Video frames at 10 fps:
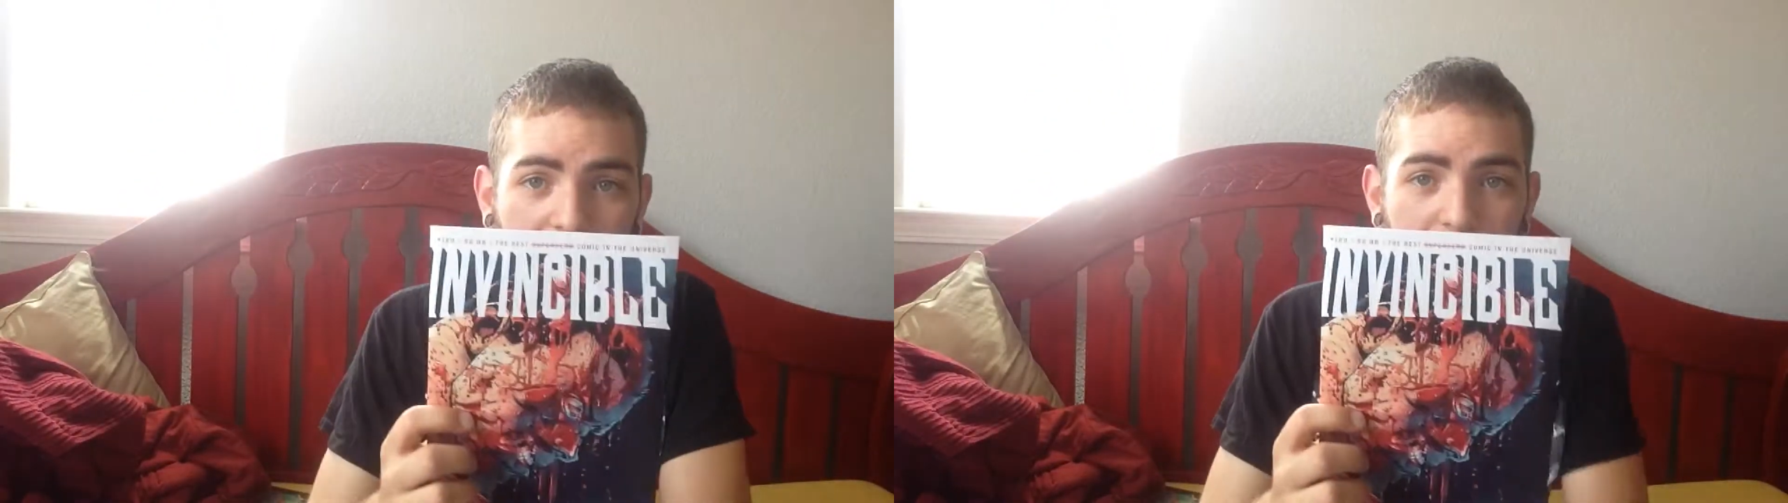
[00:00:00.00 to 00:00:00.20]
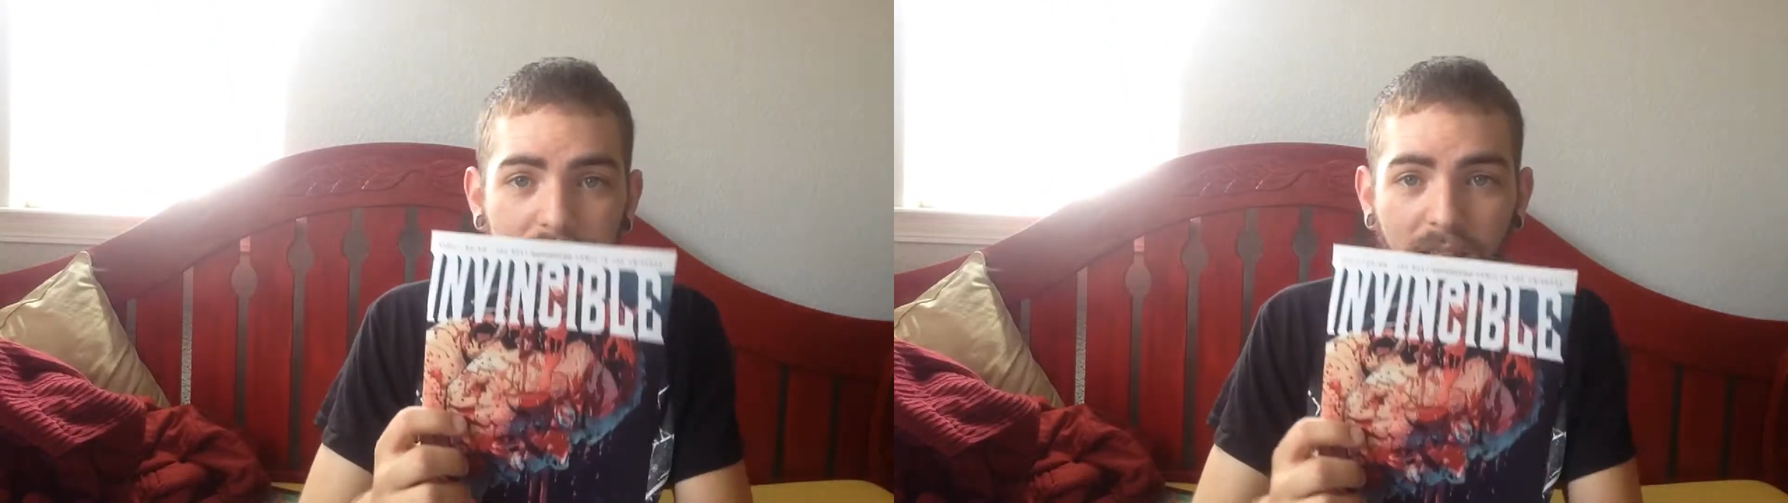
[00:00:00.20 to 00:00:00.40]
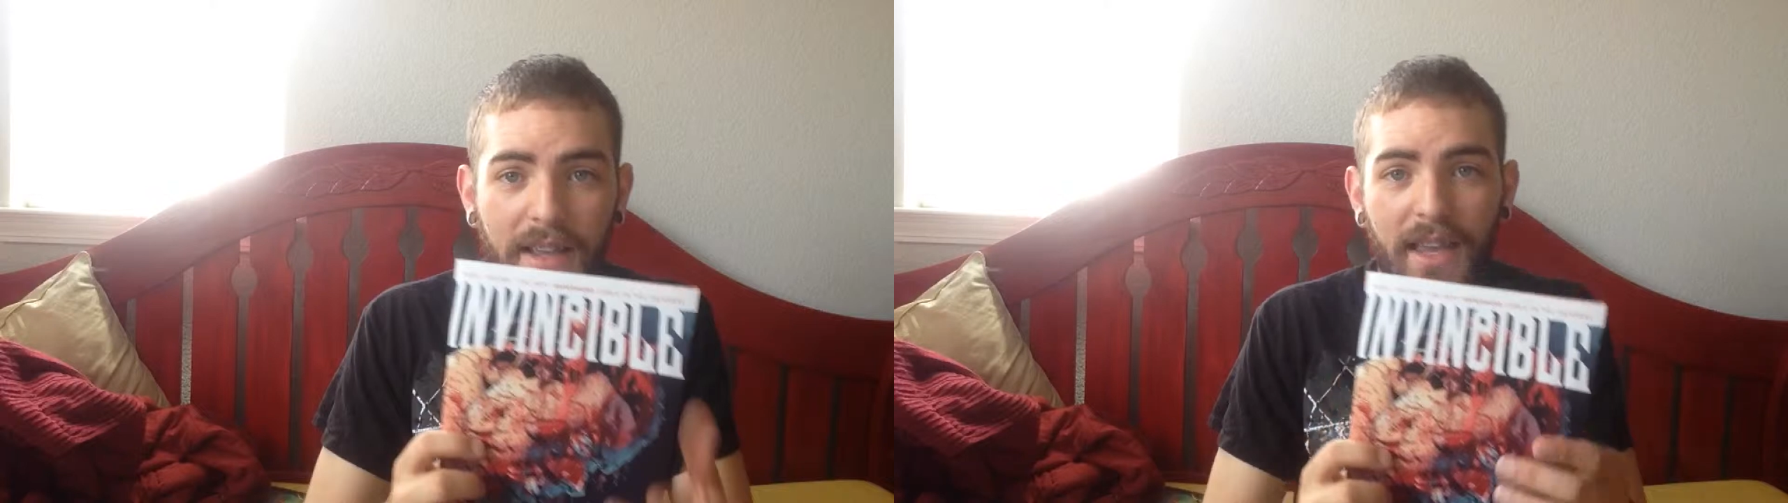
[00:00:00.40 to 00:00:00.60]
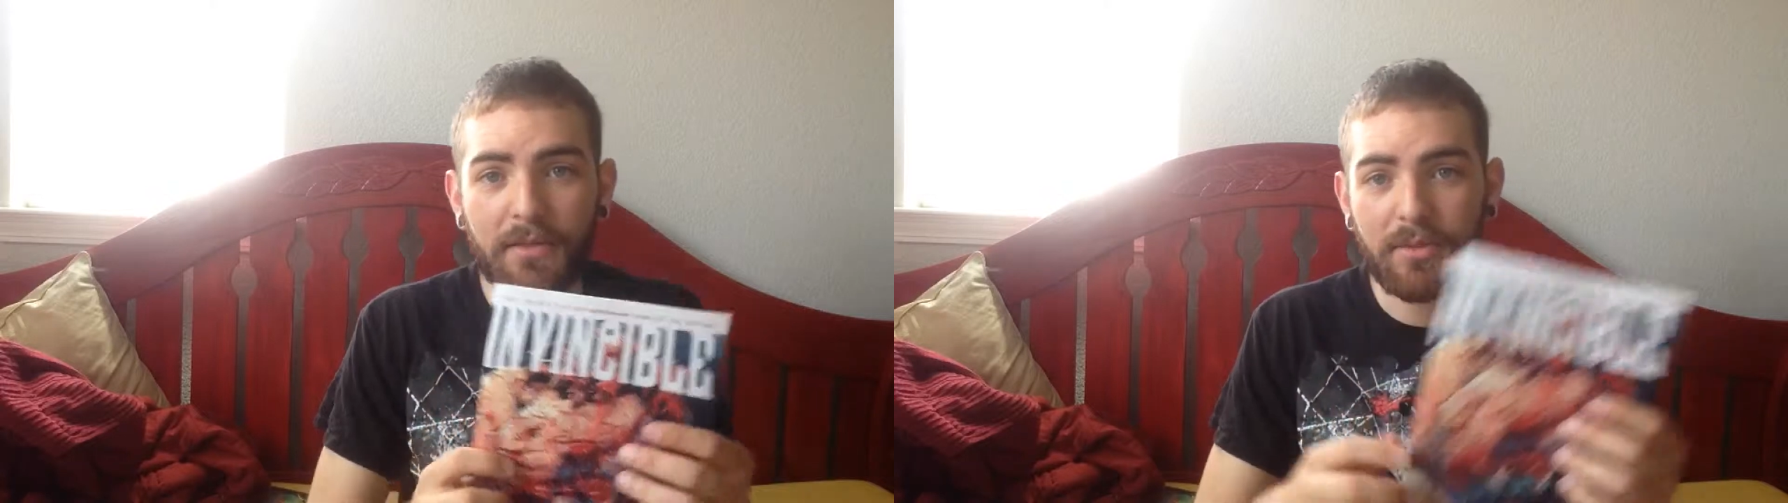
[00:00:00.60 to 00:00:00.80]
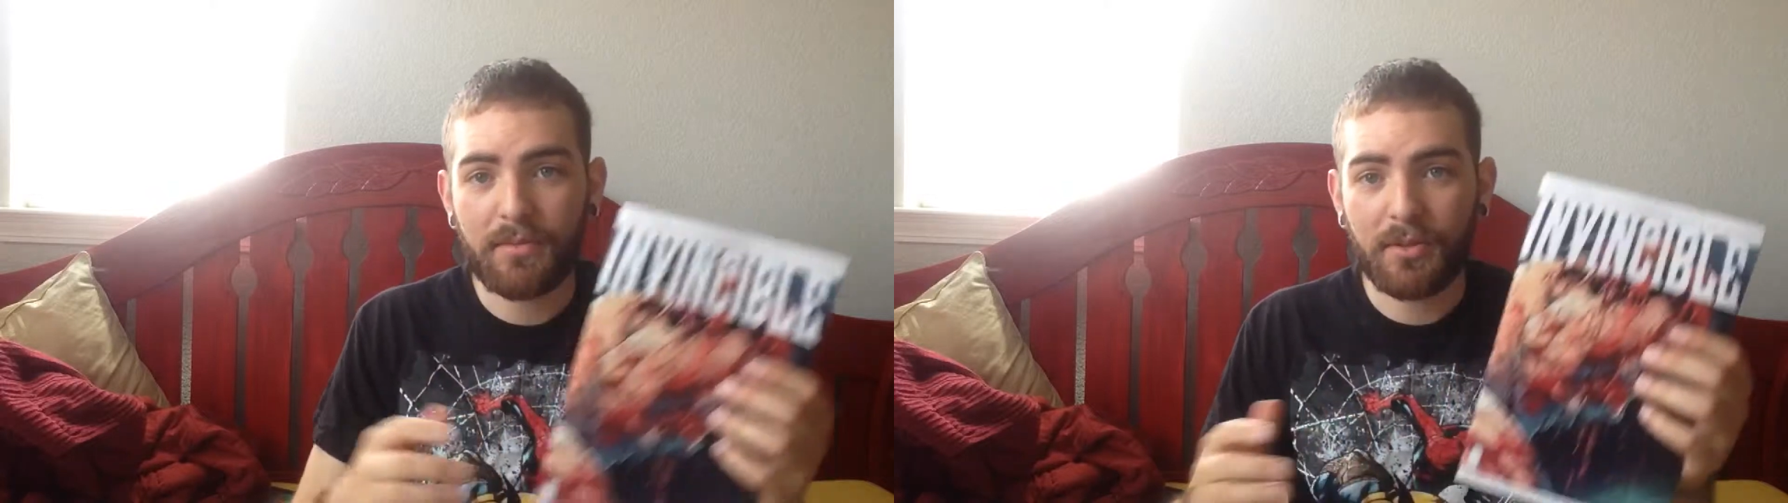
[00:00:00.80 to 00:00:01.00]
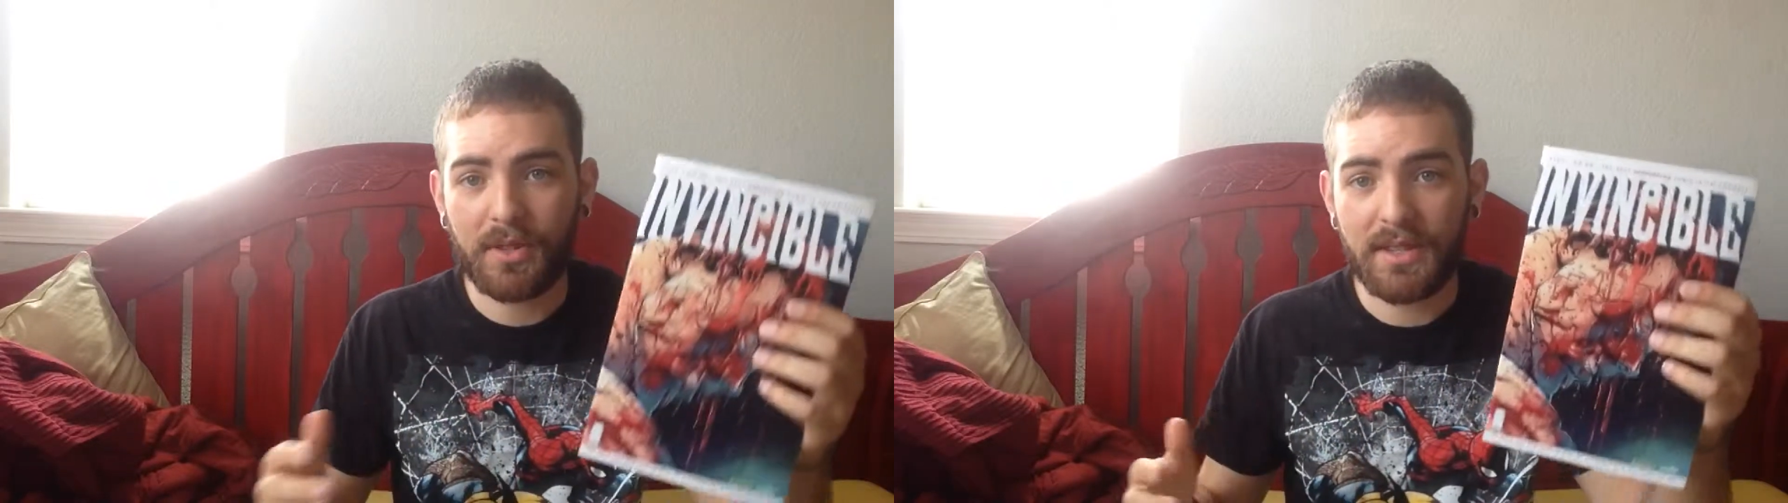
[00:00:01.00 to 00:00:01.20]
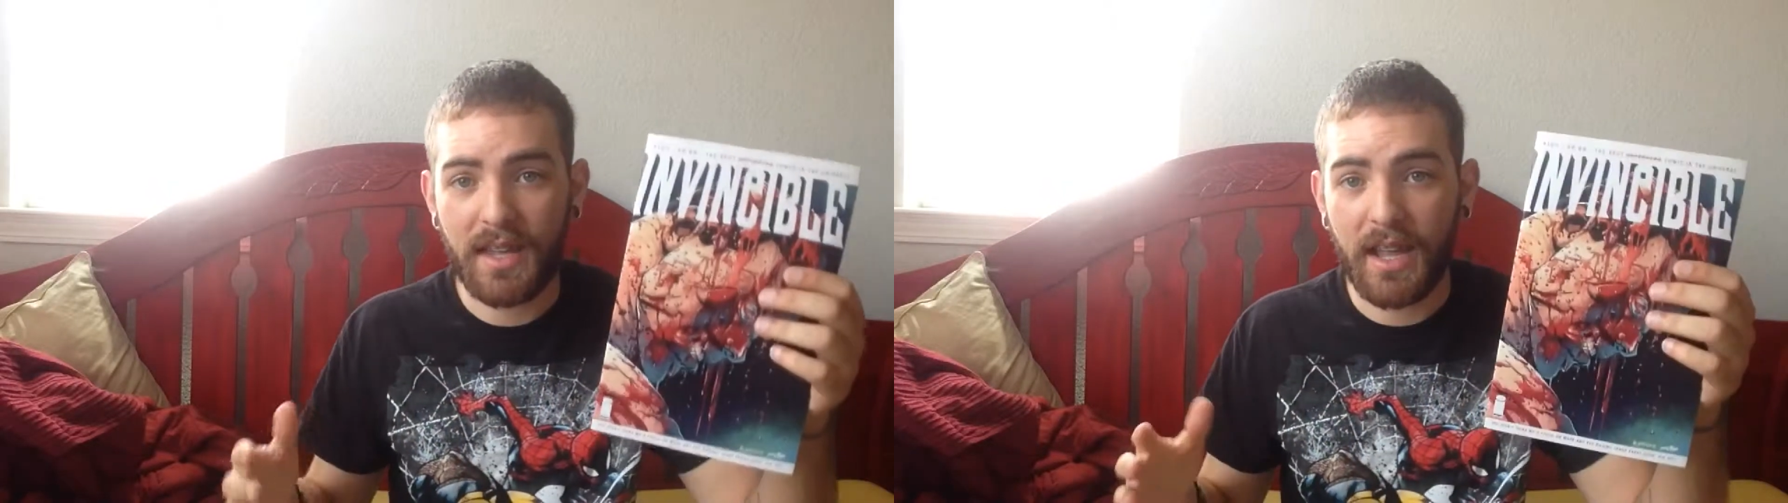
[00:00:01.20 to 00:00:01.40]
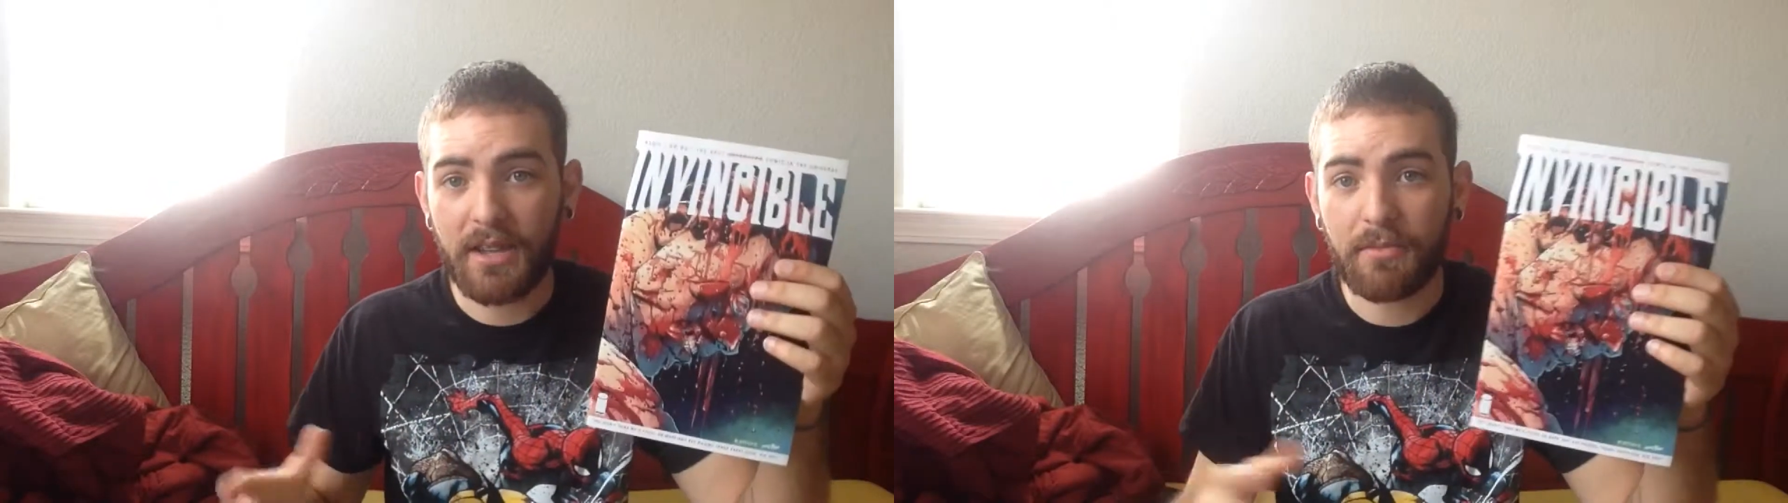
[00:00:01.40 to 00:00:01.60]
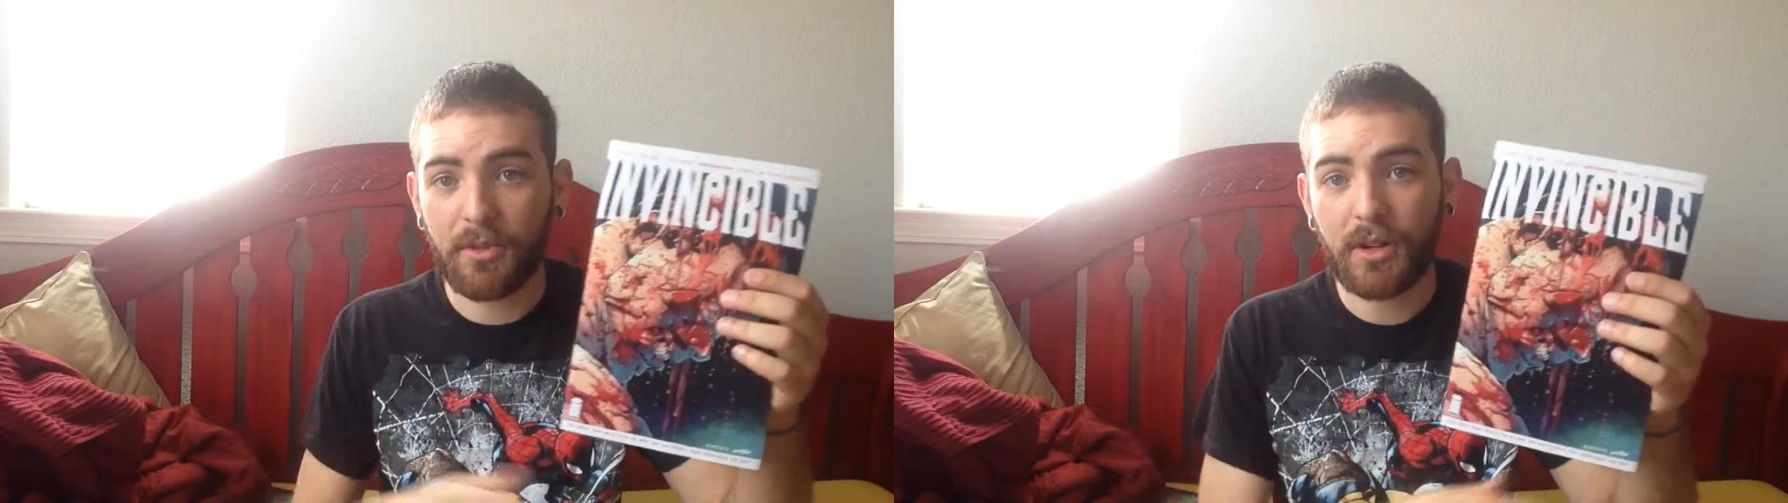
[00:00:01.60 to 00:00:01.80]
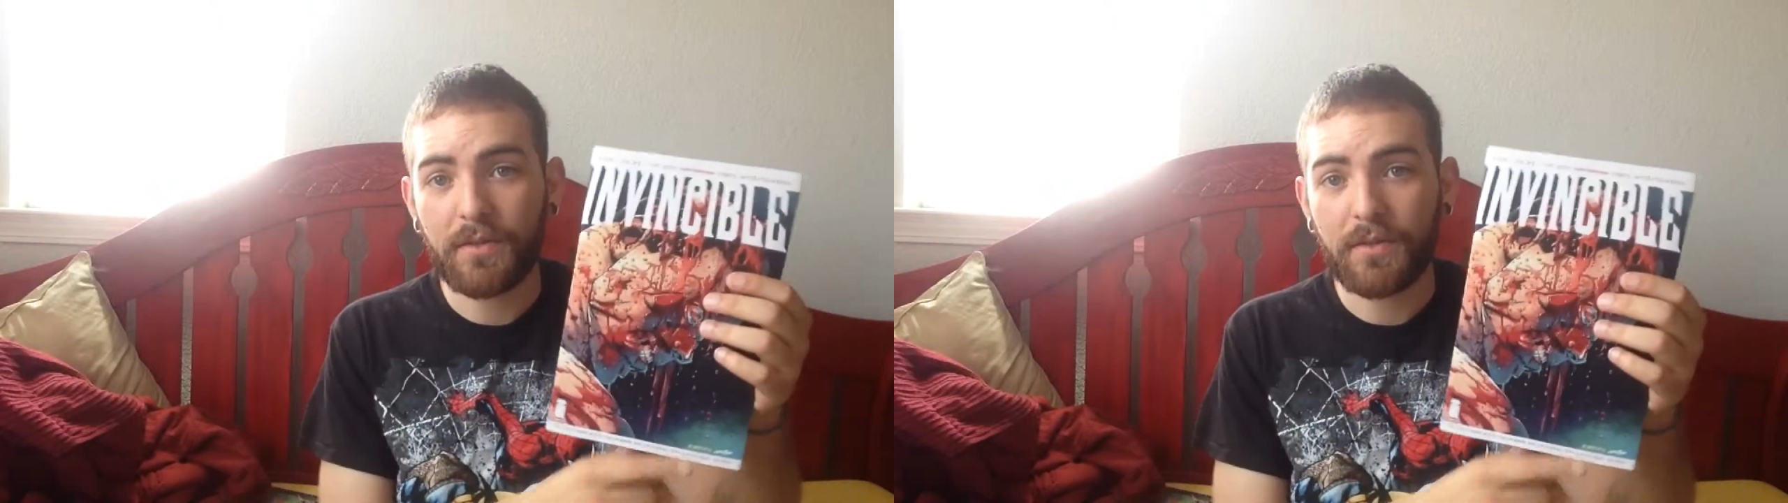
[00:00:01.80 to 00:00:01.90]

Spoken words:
I can't promote this anymore.